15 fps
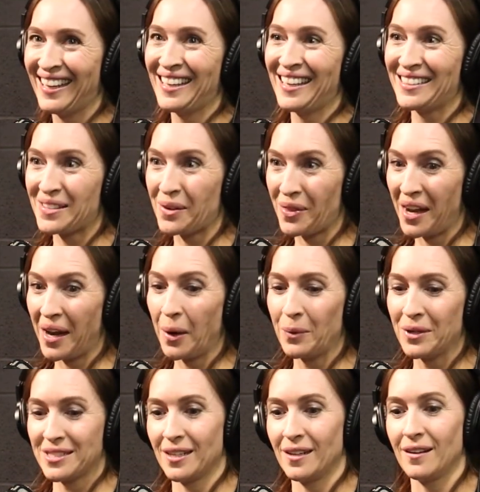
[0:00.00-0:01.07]
So then I
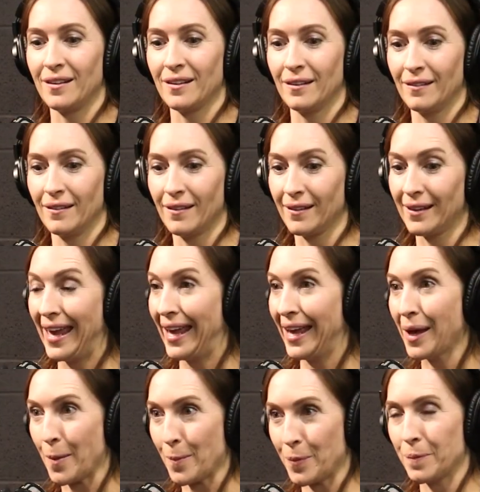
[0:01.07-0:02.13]
went to a
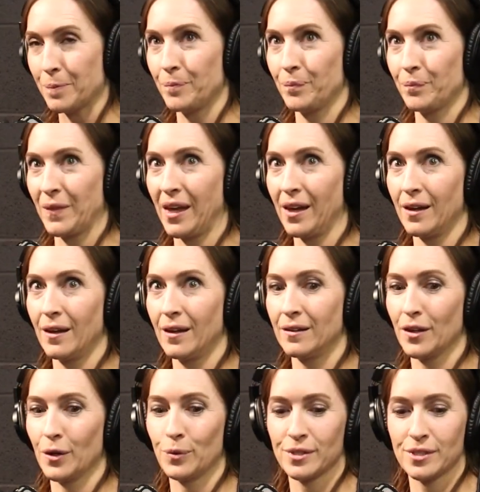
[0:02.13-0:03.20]
camp, and
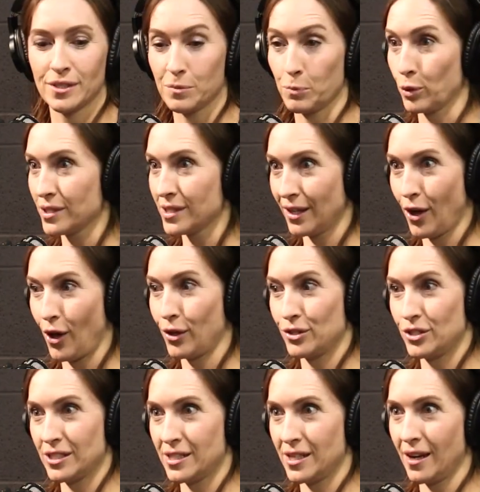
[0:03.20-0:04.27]
there was a sports
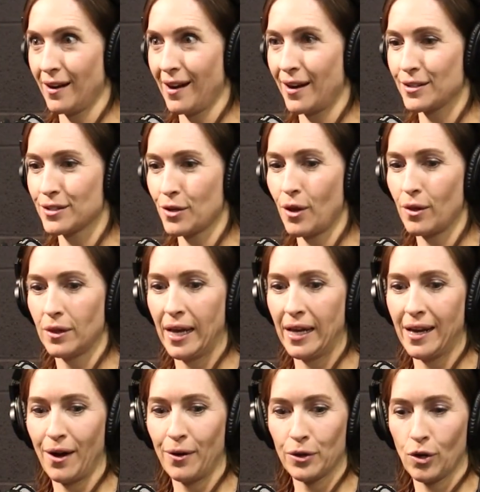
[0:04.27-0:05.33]
psychologist there, had us all lay
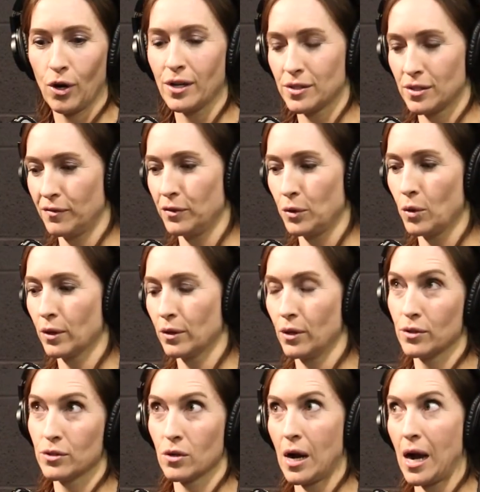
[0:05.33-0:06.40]
down across the floor,
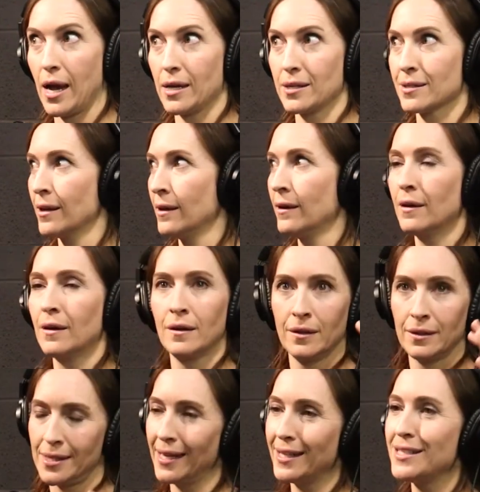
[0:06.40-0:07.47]
close our eyes,
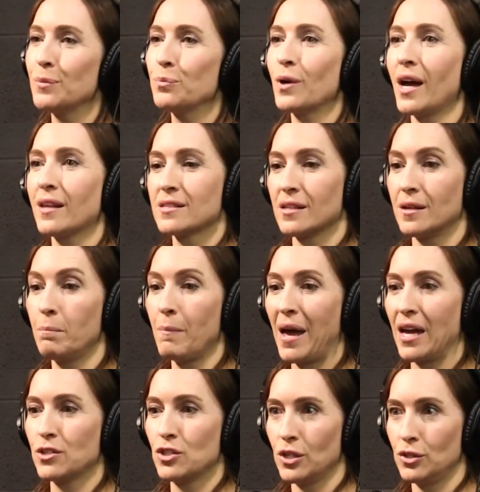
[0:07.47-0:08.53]
take deep breaths, and
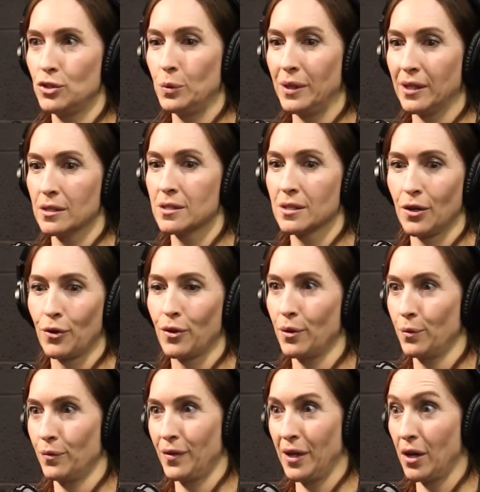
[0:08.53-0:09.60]
imagine doing a skill
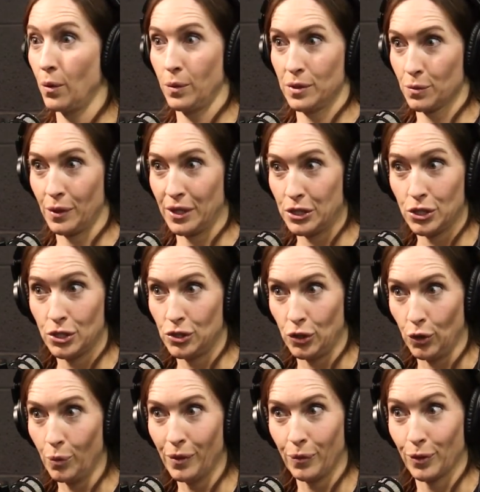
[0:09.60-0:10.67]
that they'd always wanted to
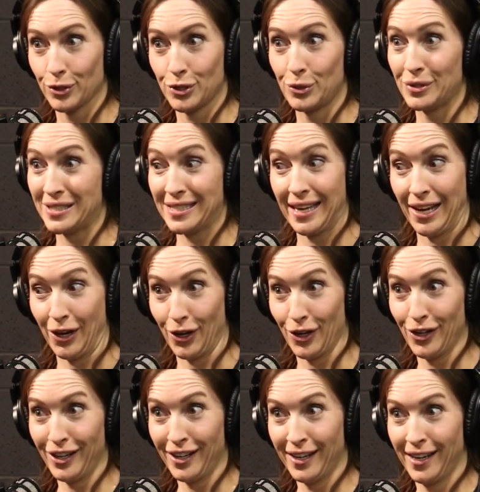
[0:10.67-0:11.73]
do, but were too
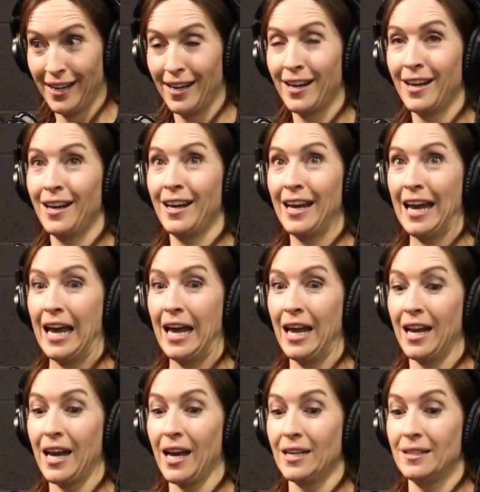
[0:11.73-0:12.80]
scared.
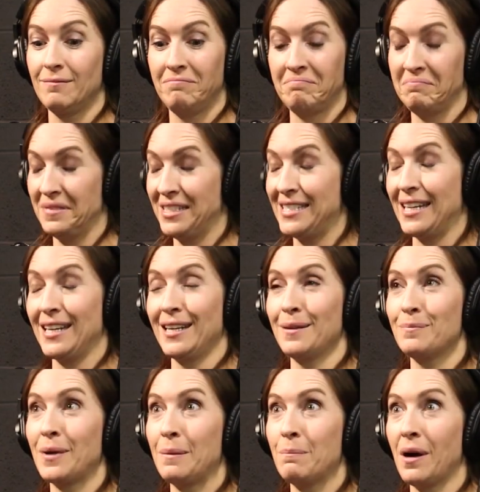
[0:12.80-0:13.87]
And I did it in
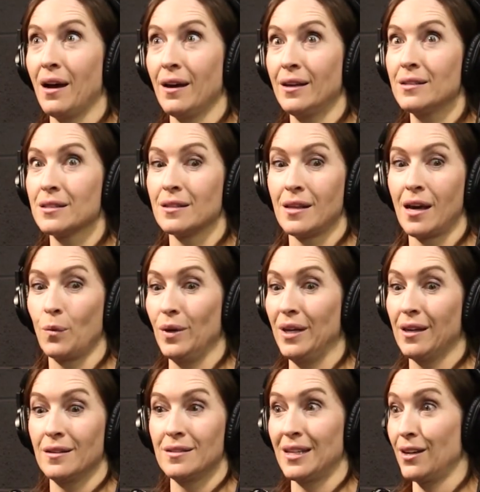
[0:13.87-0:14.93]
my mind, and that week
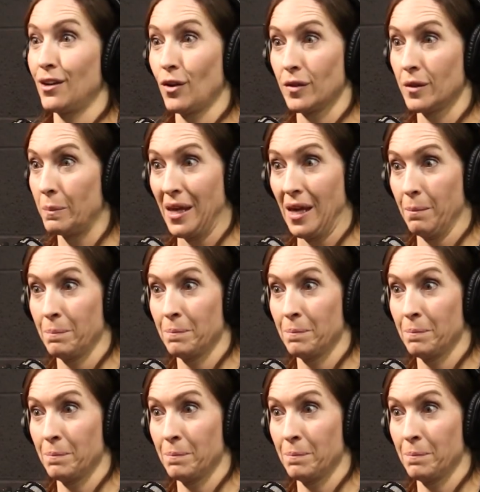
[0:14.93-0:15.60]
I did it on the beam.